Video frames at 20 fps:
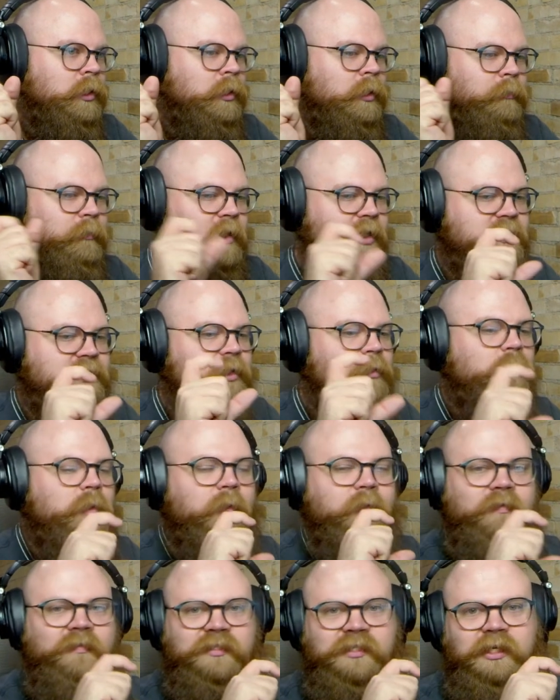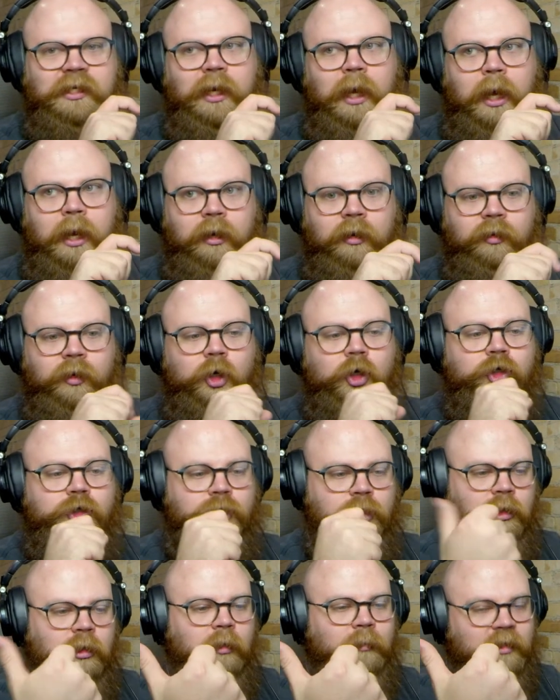based on what we've seen at other
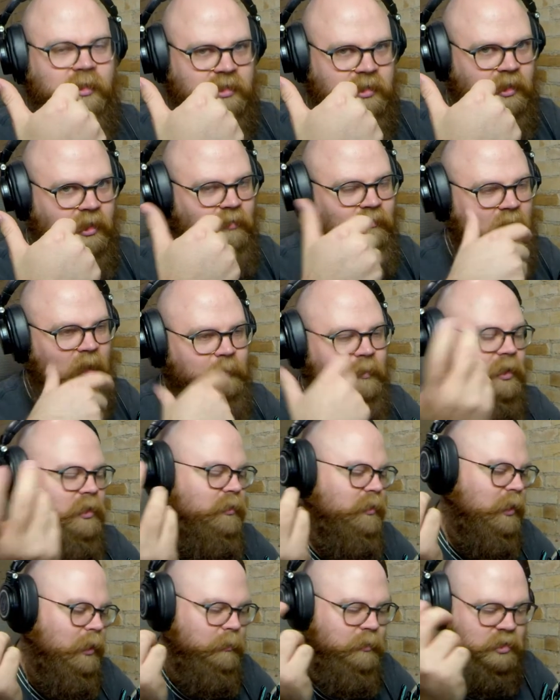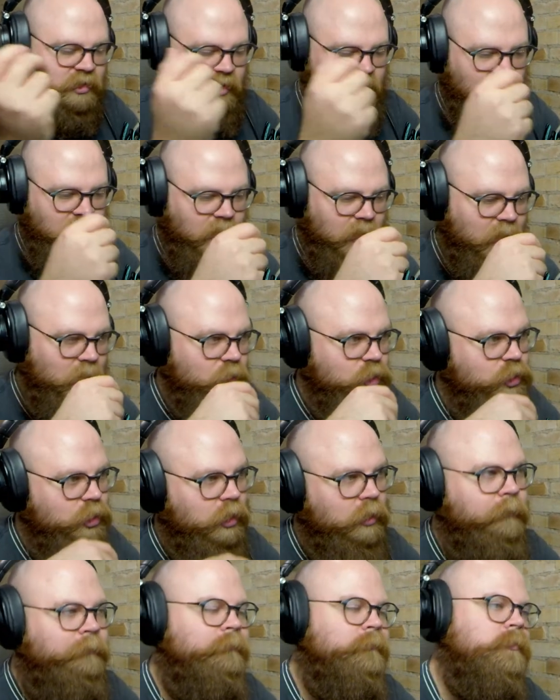tournaments that have happened. And then I'm just going to hang out and chill.
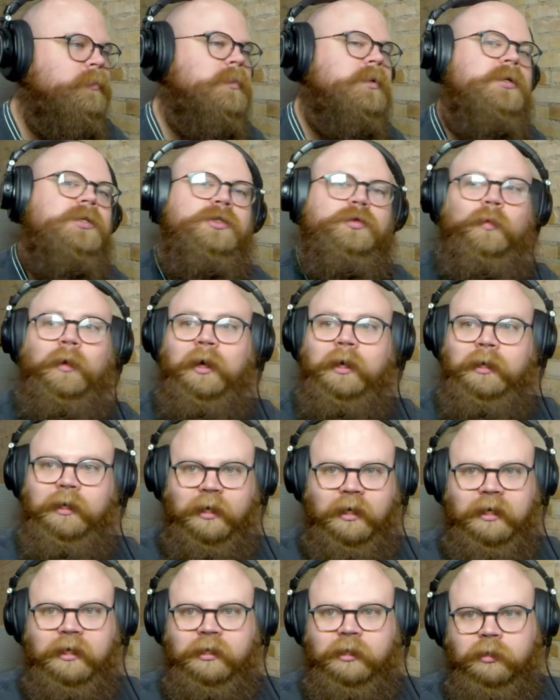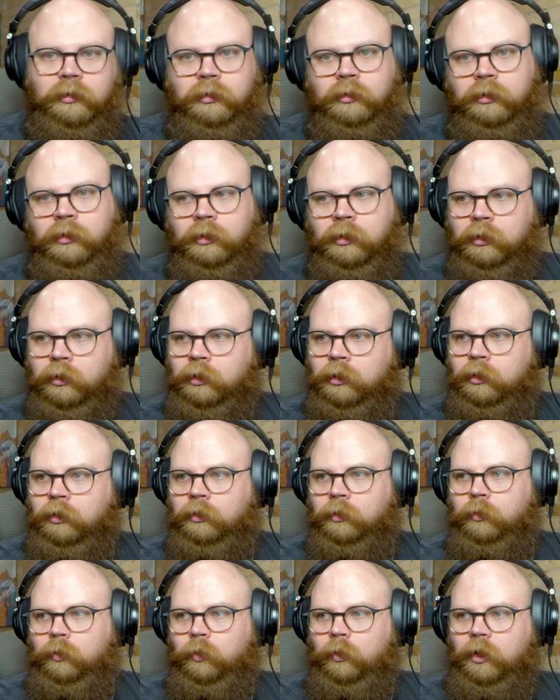Because why not?
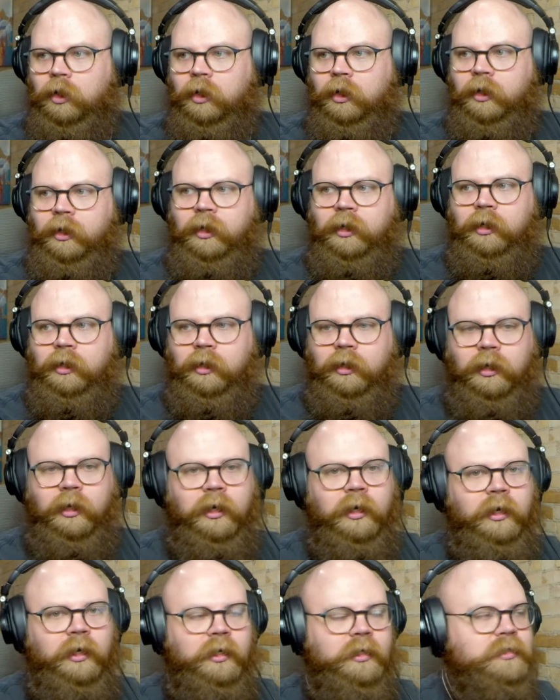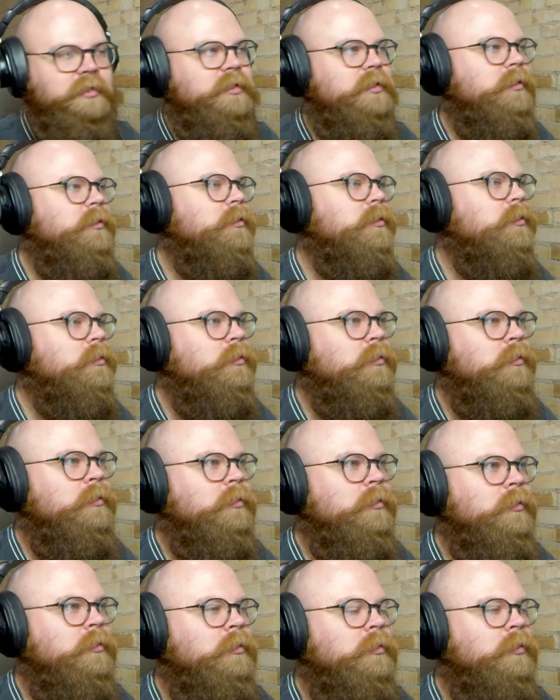Why not?
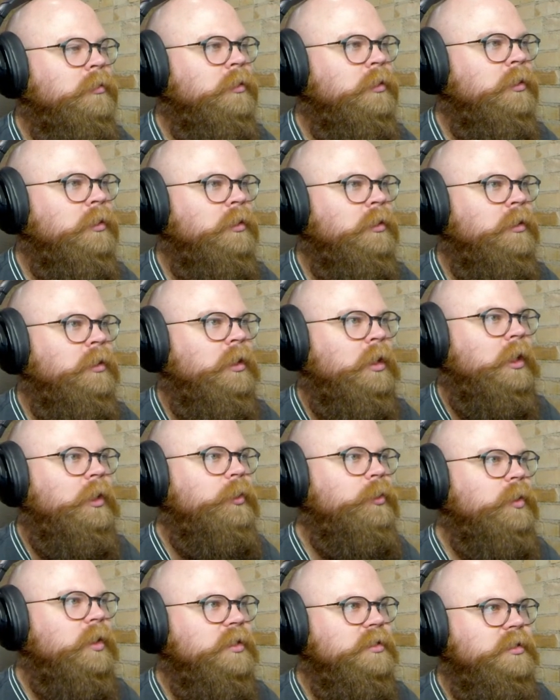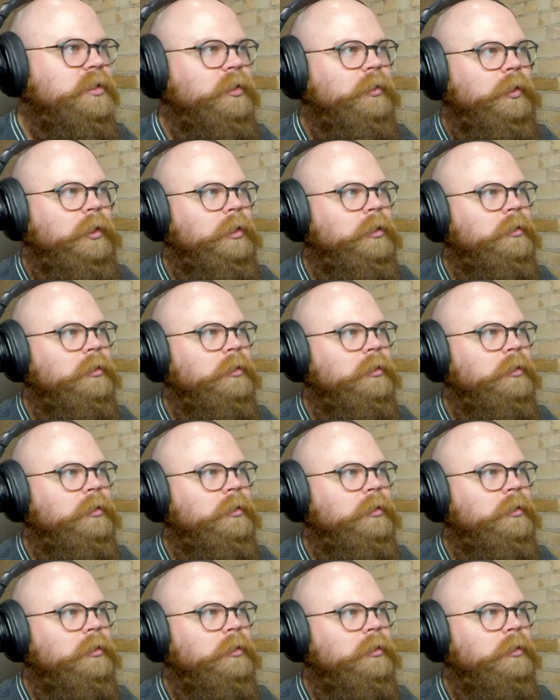How are you guys doing?